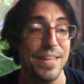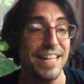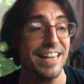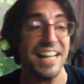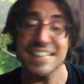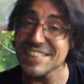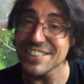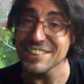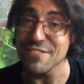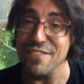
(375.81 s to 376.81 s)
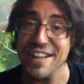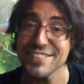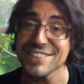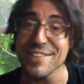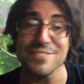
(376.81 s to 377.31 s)
thinking like a series of
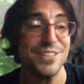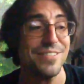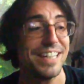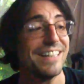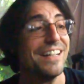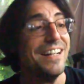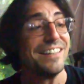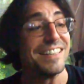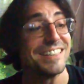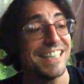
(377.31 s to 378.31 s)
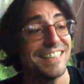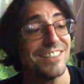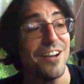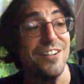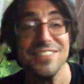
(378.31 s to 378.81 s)
5s because I'm doing the 6th
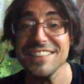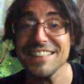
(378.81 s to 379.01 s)
note